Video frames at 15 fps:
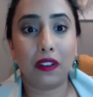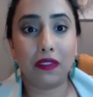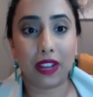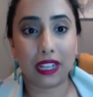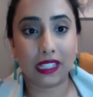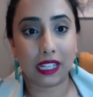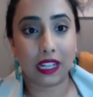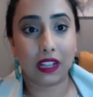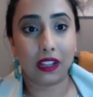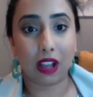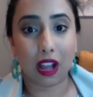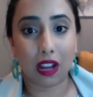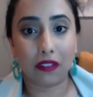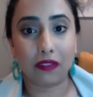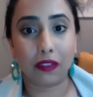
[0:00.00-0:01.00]
facing a
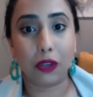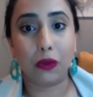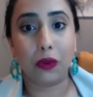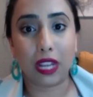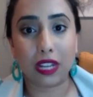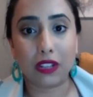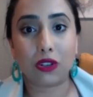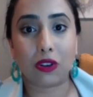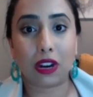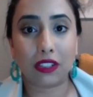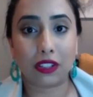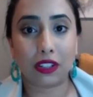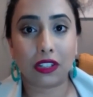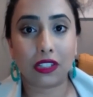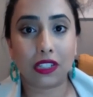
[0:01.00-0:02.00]
lot of unique
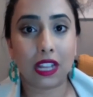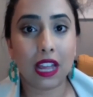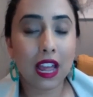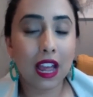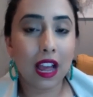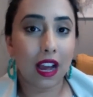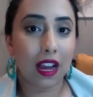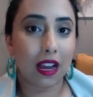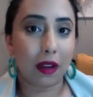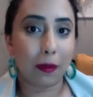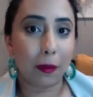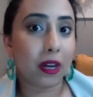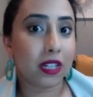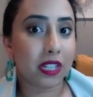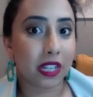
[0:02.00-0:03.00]
stressors, uh,
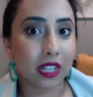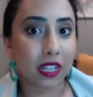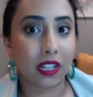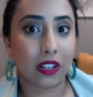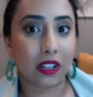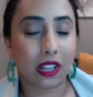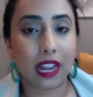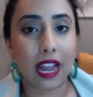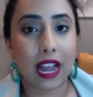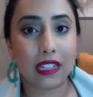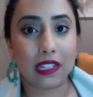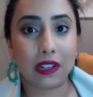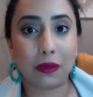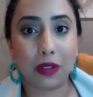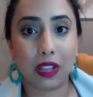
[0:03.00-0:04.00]
particularly as
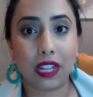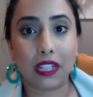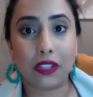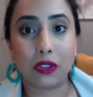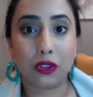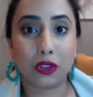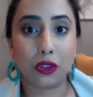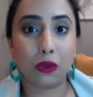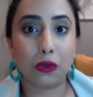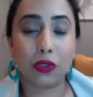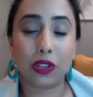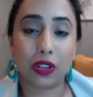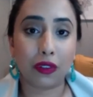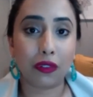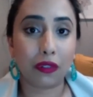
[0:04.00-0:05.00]
it relates to
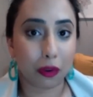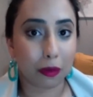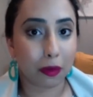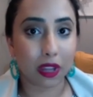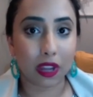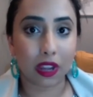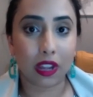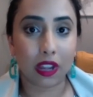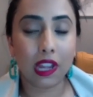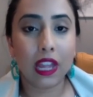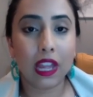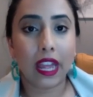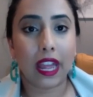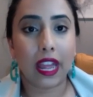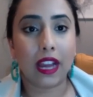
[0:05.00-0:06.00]
xenophobia
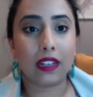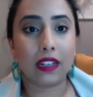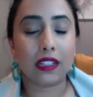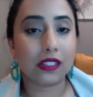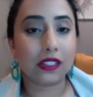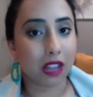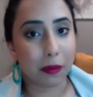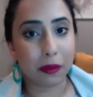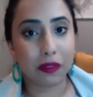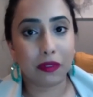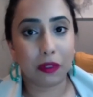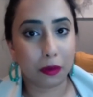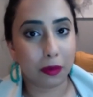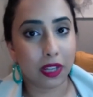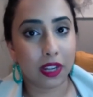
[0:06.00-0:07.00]
and
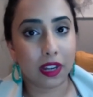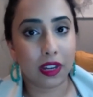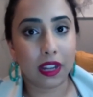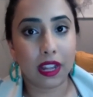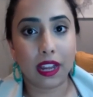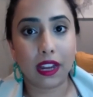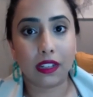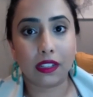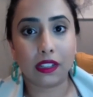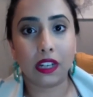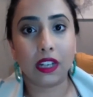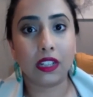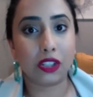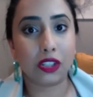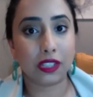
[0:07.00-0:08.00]
Islamophobia, and
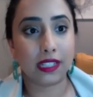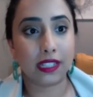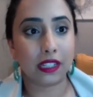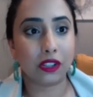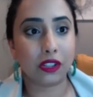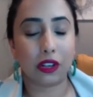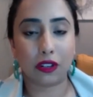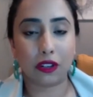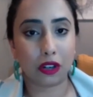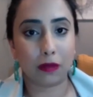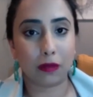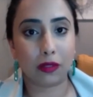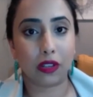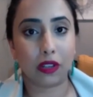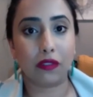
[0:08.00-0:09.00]
just in, in
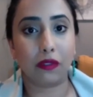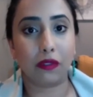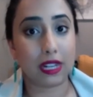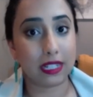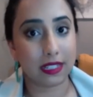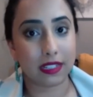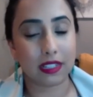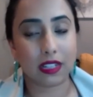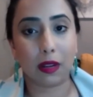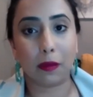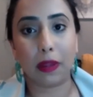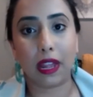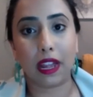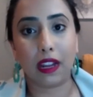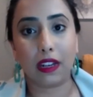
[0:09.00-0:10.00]
terms of racism
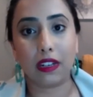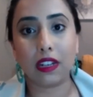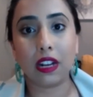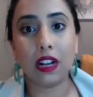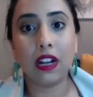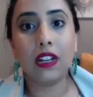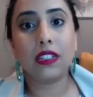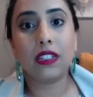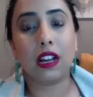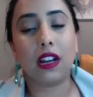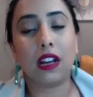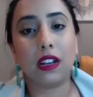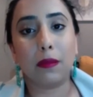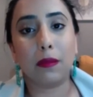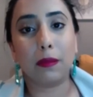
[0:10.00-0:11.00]
and
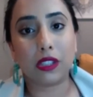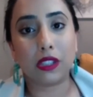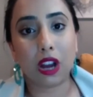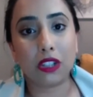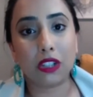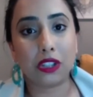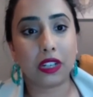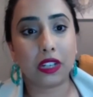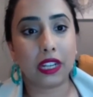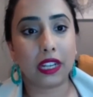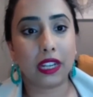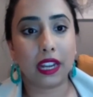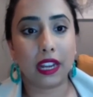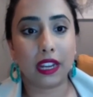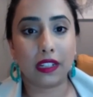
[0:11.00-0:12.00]
uh,
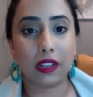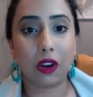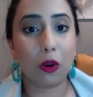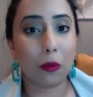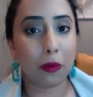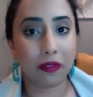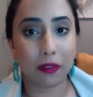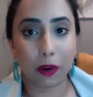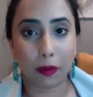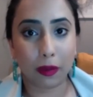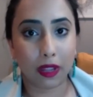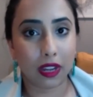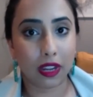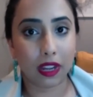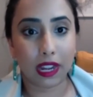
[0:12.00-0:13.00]
misogyny and
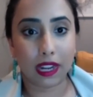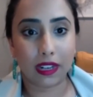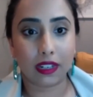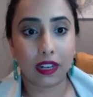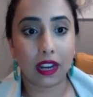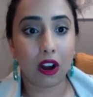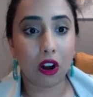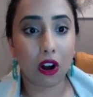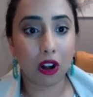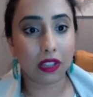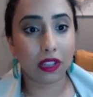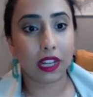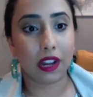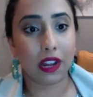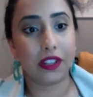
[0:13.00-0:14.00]
homophobia and all
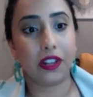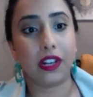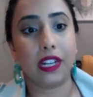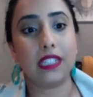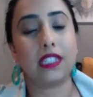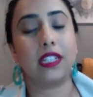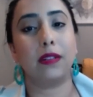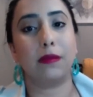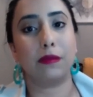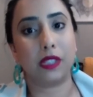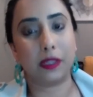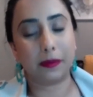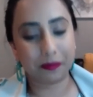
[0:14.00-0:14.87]
the other isms.